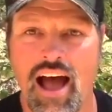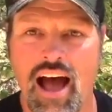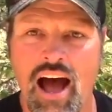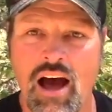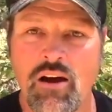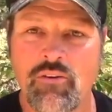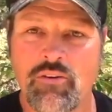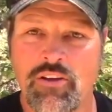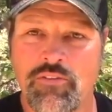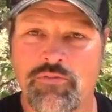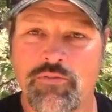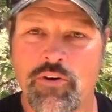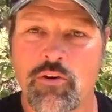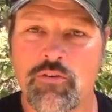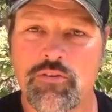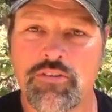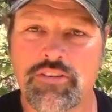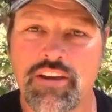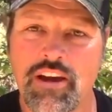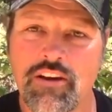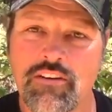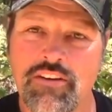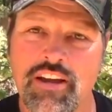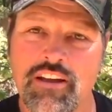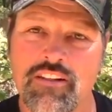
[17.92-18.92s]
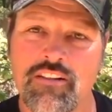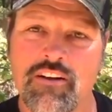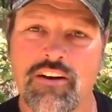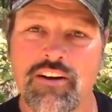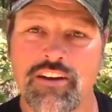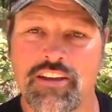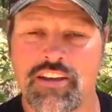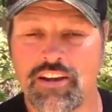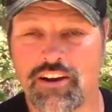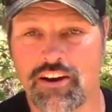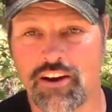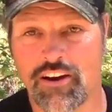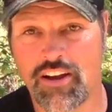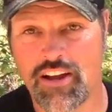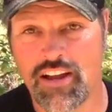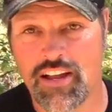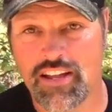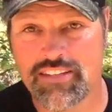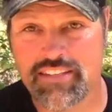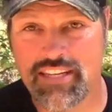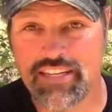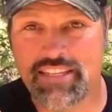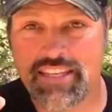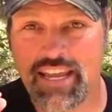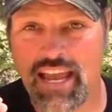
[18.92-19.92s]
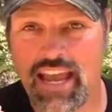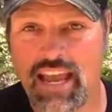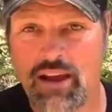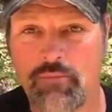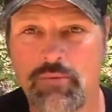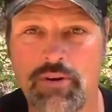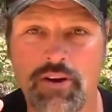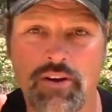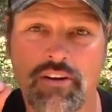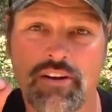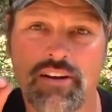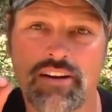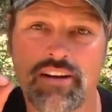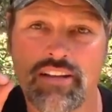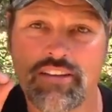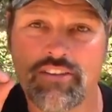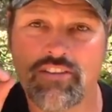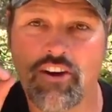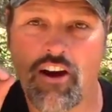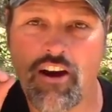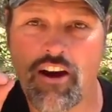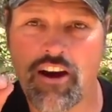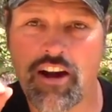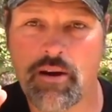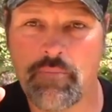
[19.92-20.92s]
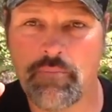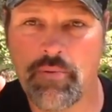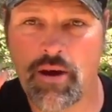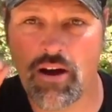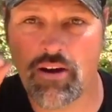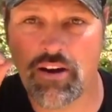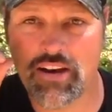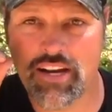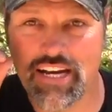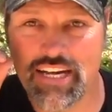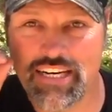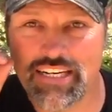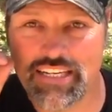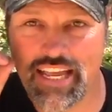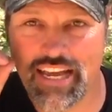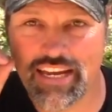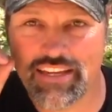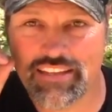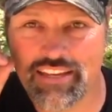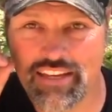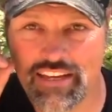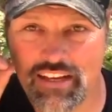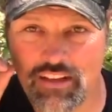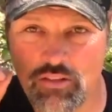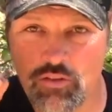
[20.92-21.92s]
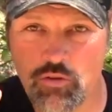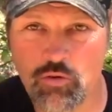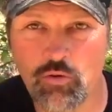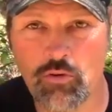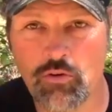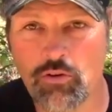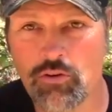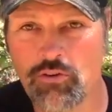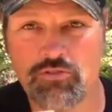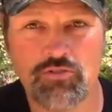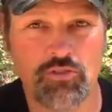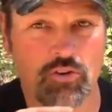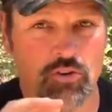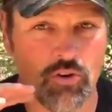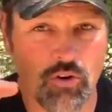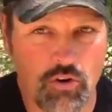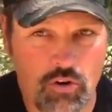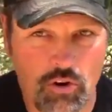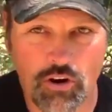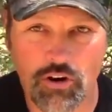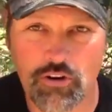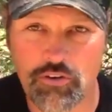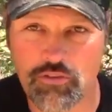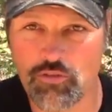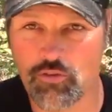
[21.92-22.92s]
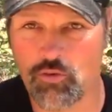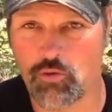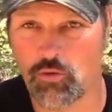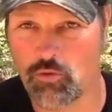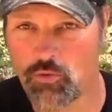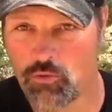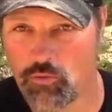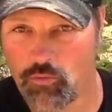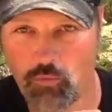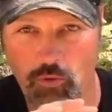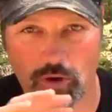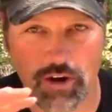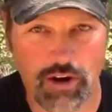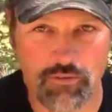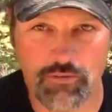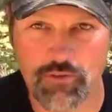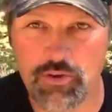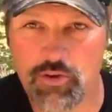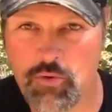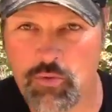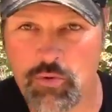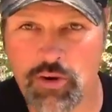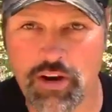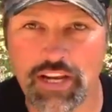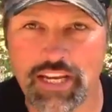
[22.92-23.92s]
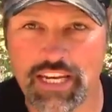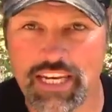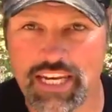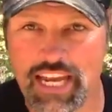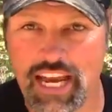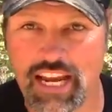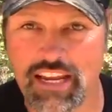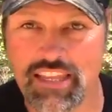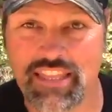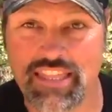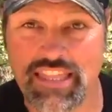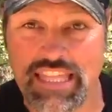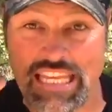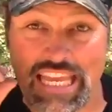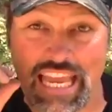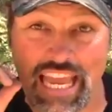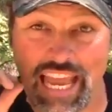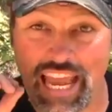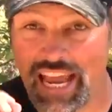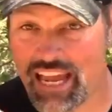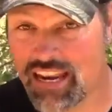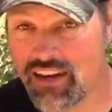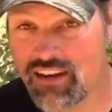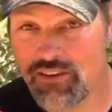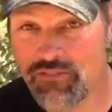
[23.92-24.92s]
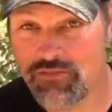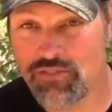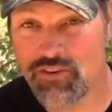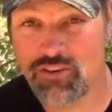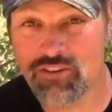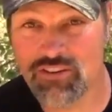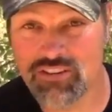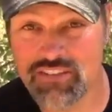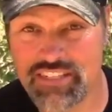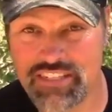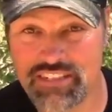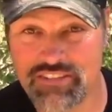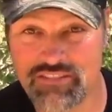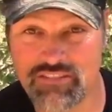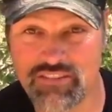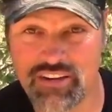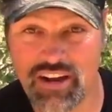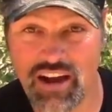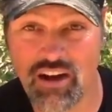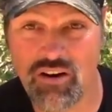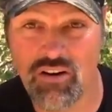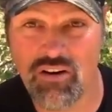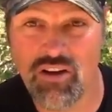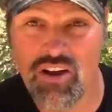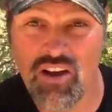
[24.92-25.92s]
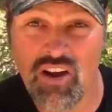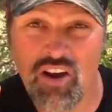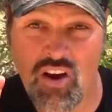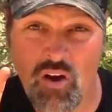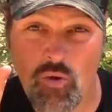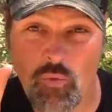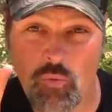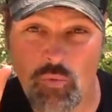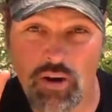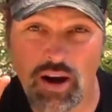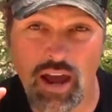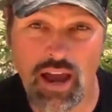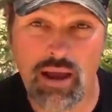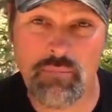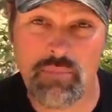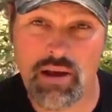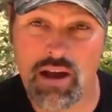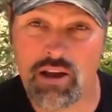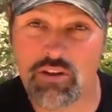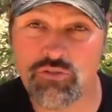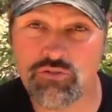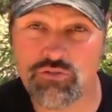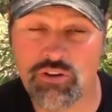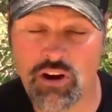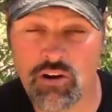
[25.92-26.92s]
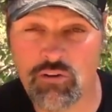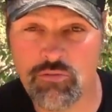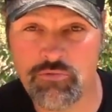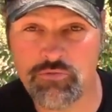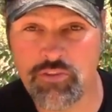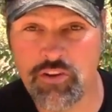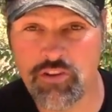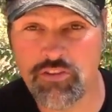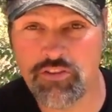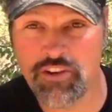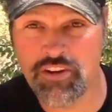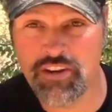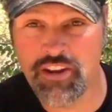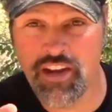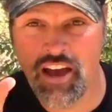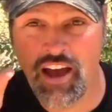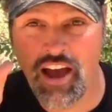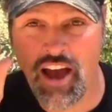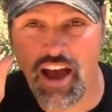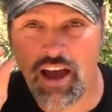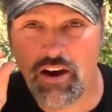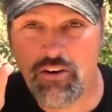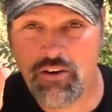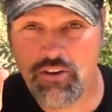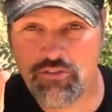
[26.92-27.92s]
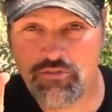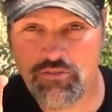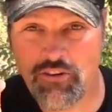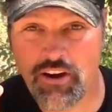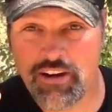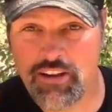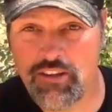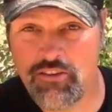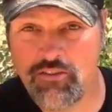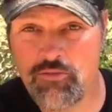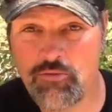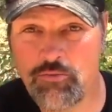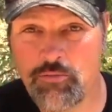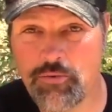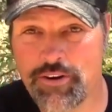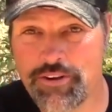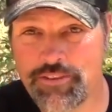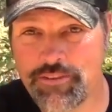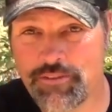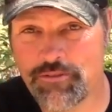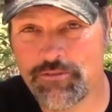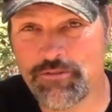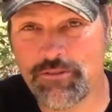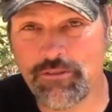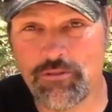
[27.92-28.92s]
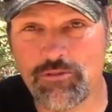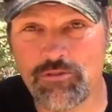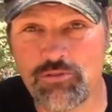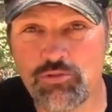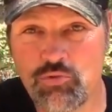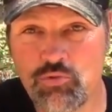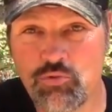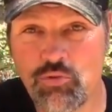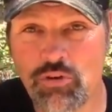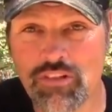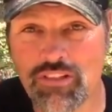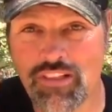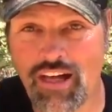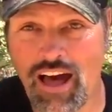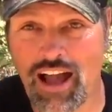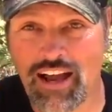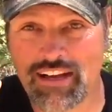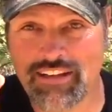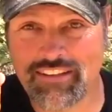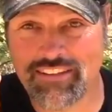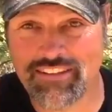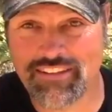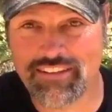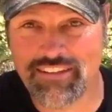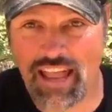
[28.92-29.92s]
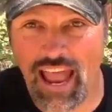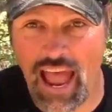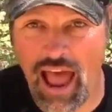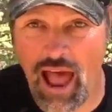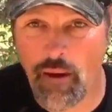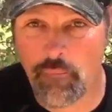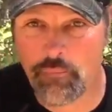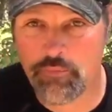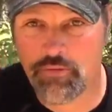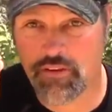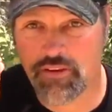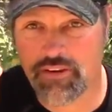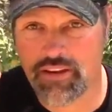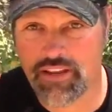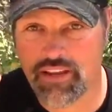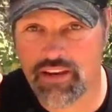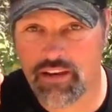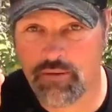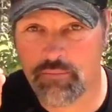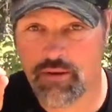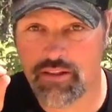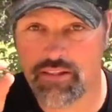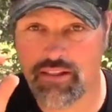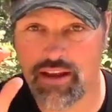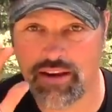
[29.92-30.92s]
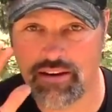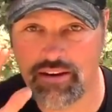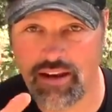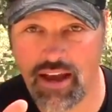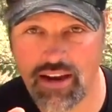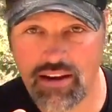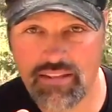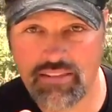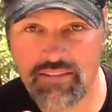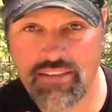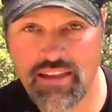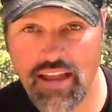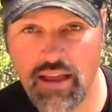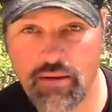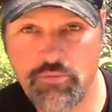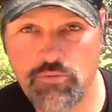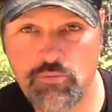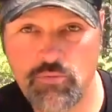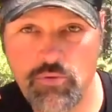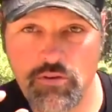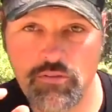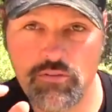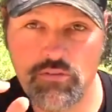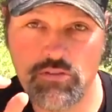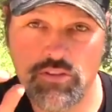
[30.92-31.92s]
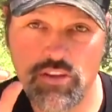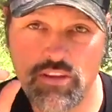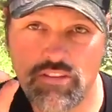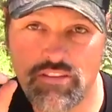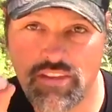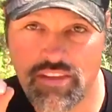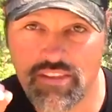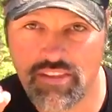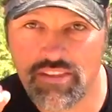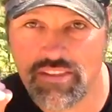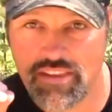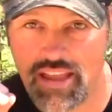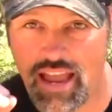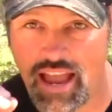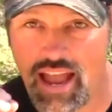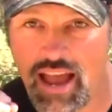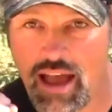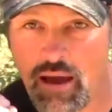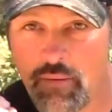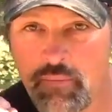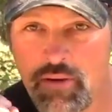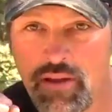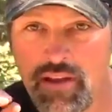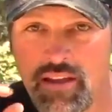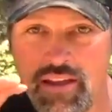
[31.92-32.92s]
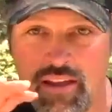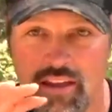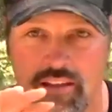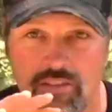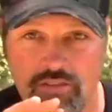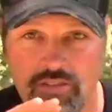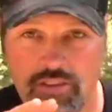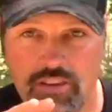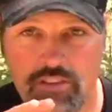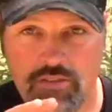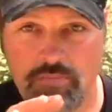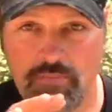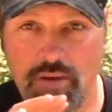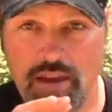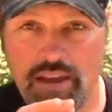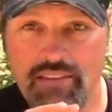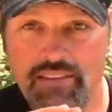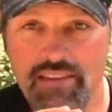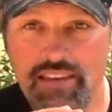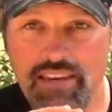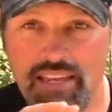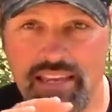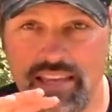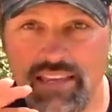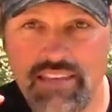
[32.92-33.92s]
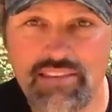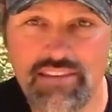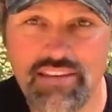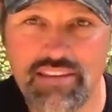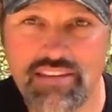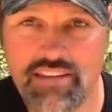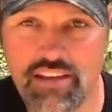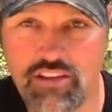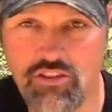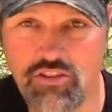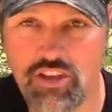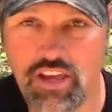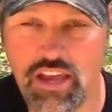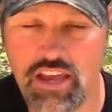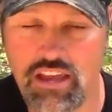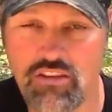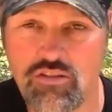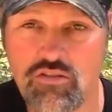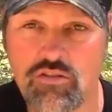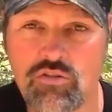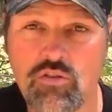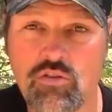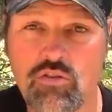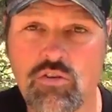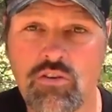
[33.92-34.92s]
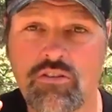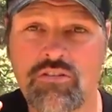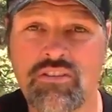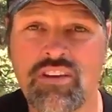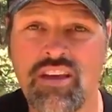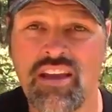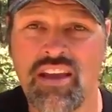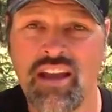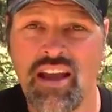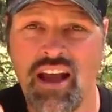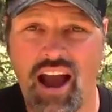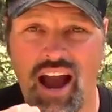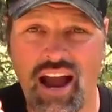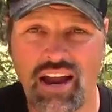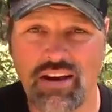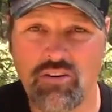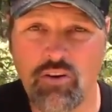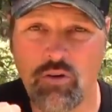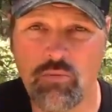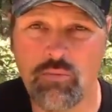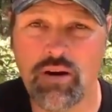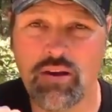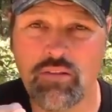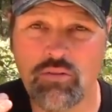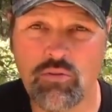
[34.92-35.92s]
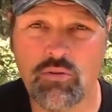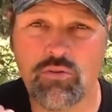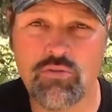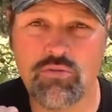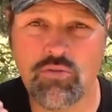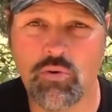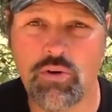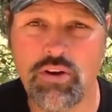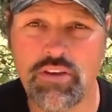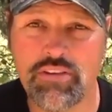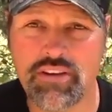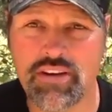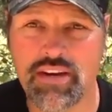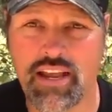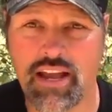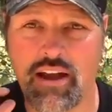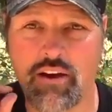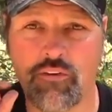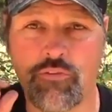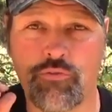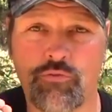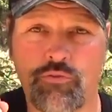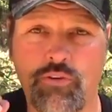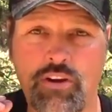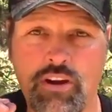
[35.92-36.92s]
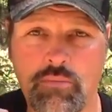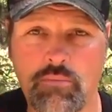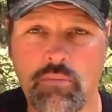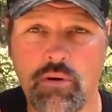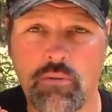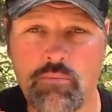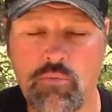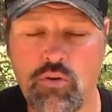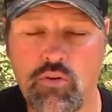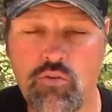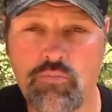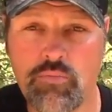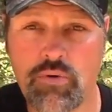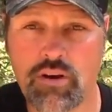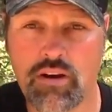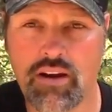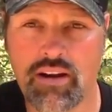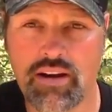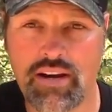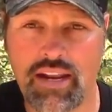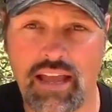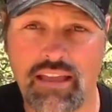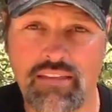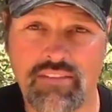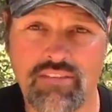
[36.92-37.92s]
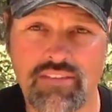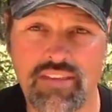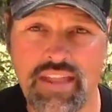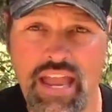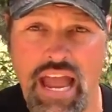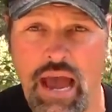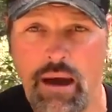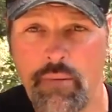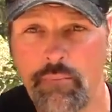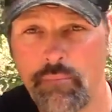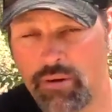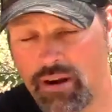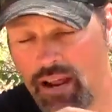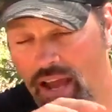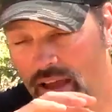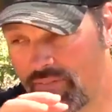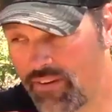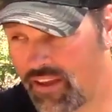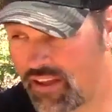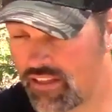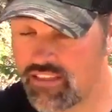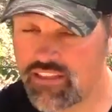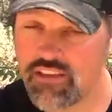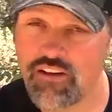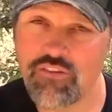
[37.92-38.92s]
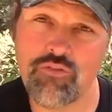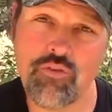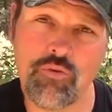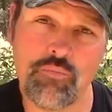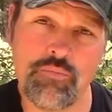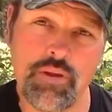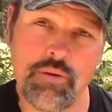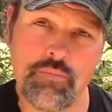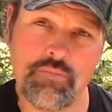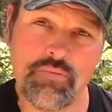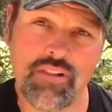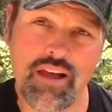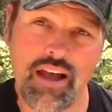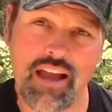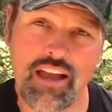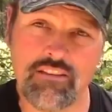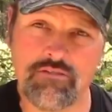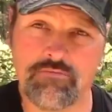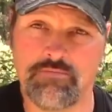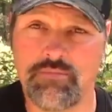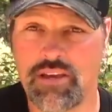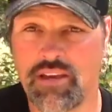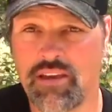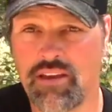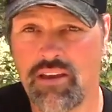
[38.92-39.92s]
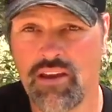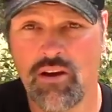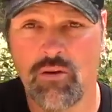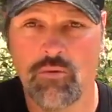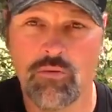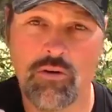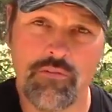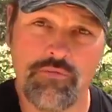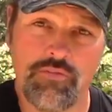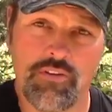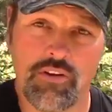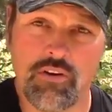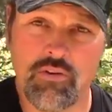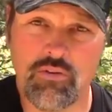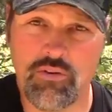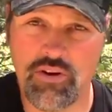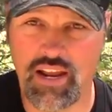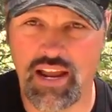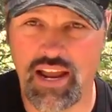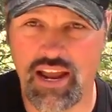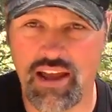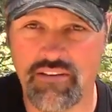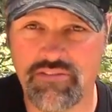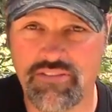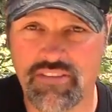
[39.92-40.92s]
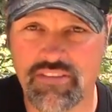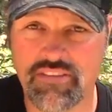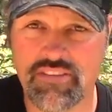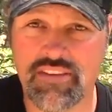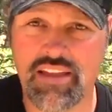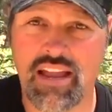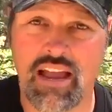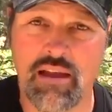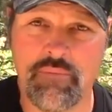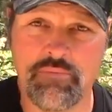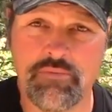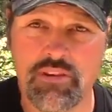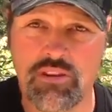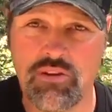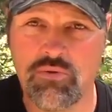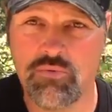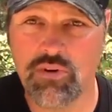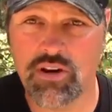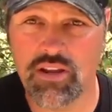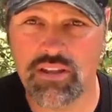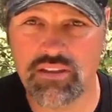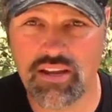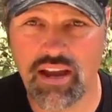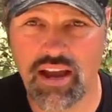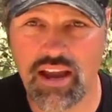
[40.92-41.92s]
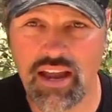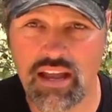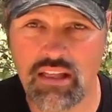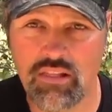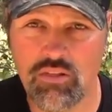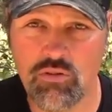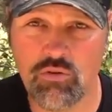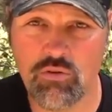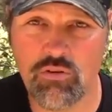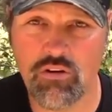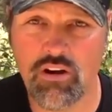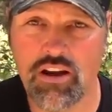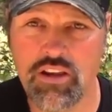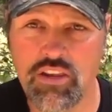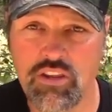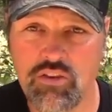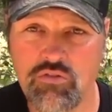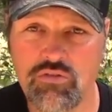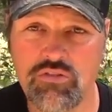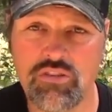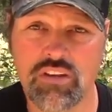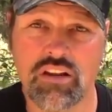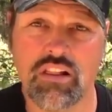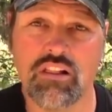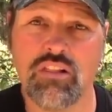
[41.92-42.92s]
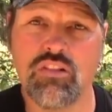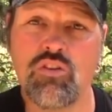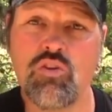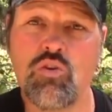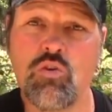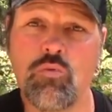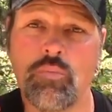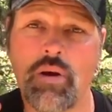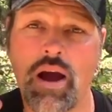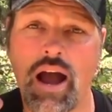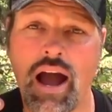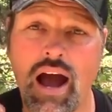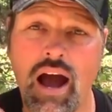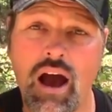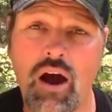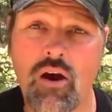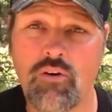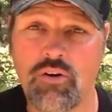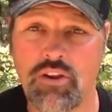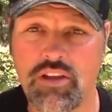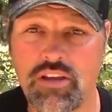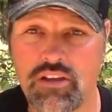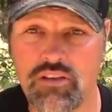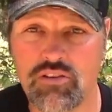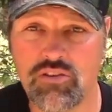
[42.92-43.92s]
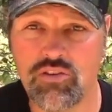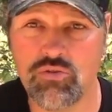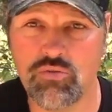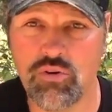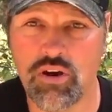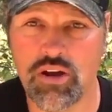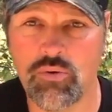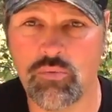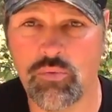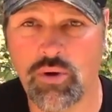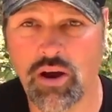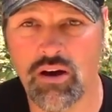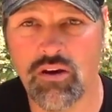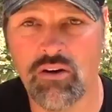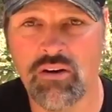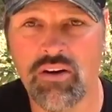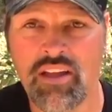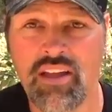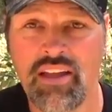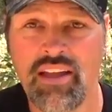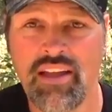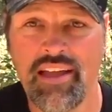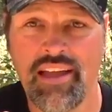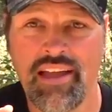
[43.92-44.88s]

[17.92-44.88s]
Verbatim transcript: Howdy folks, Cal Kellogg here. Today we are going to talk about connecting lures or hooks or whatever you want to connect to the end of your leader. Now, when I'm out trout fishing, I always try to use one of those little duo lock snaps on the end of my line. Not a snap swivel, just a snap. Just makes it easy to change lures. I know my lure is always going to have freedom of movement on that snap, but I've had several people ask me, well, if you don't have the snaps and you want to tie a lure on using a loop, how do you do it? Well,